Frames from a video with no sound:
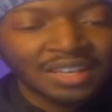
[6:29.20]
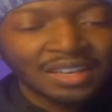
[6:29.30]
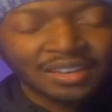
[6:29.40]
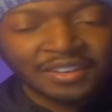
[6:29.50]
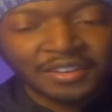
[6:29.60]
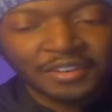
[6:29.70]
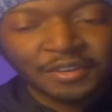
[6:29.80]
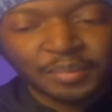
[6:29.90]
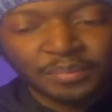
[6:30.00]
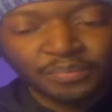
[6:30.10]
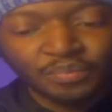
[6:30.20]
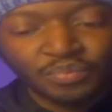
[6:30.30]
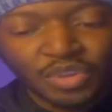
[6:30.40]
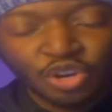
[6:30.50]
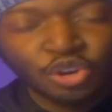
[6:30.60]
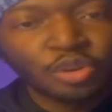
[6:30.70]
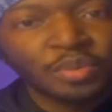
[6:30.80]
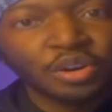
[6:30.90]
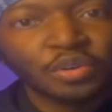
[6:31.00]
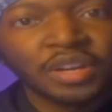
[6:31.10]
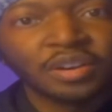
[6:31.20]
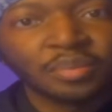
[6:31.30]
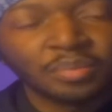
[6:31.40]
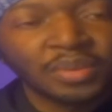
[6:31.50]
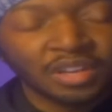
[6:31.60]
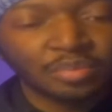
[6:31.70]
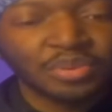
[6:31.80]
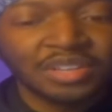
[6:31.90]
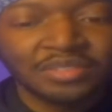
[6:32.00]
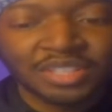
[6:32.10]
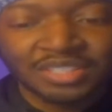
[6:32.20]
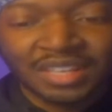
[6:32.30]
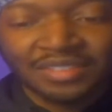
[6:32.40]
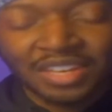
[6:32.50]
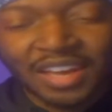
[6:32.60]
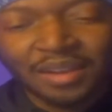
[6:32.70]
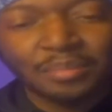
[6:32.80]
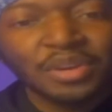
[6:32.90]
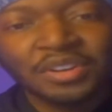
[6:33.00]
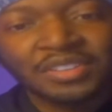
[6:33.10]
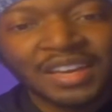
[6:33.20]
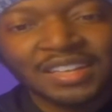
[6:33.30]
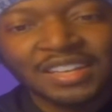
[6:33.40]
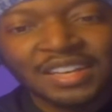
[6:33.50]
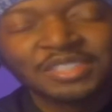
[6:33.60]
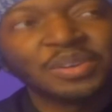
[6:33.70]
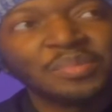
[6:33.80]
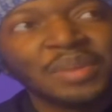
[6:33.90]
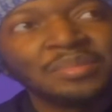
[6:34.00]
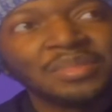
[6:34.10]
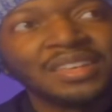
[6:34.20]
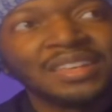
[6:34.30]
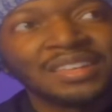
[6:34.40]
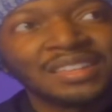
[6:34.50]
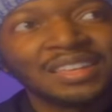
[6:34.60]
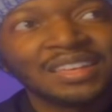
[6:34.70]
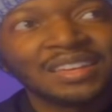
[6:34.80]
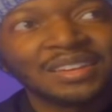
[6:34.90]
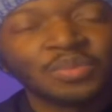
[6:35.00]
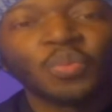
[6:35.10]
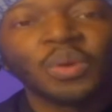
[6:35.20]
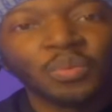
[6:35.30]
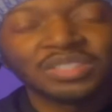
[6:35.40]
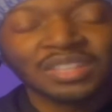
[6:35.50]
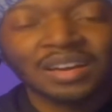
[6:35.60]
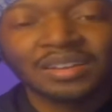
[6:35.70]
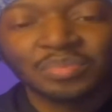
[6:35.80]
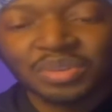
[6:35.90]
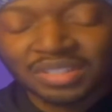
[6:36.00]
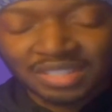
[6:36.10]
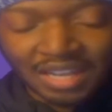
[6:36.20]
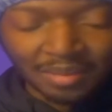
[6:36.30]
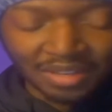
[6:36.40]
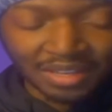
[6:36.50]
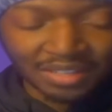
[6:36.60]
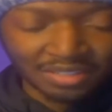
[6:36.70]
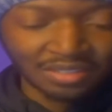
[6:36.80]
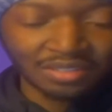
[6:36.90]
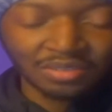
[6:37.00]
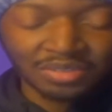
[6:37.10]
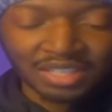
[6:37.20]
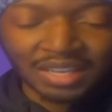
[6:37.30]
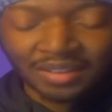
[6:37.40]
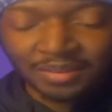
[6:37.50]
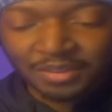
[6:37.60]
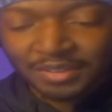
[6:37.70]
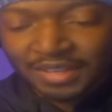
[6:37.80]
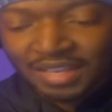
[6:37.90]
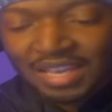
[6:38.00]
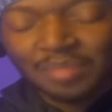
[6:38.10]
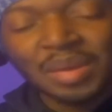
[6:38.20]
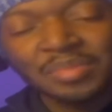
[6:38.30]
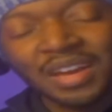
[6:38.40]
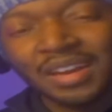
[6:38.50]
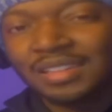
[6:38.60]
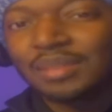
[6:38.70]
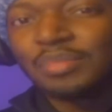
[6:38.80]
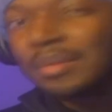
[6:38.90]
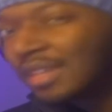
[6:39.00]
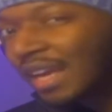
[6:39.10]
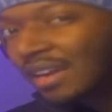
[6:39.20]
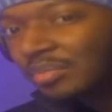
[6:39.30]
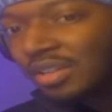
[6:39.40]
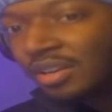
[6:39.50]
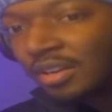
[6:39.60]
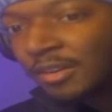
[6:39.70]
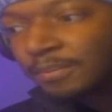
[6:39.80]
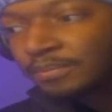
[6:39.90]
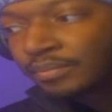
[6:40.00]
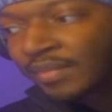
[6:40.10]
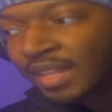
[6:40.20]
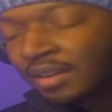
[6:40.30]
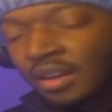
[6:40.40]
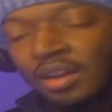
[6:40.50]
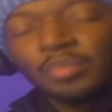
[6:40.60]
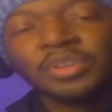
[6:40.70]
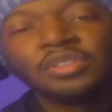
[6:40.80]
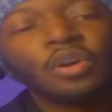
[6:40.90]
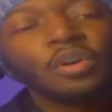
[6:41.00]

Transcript: Komoko in her previous life. It kind of mirrored that, so it made me think. Once I put the timelines, together, it made me kind of think maybe that could be her. But the only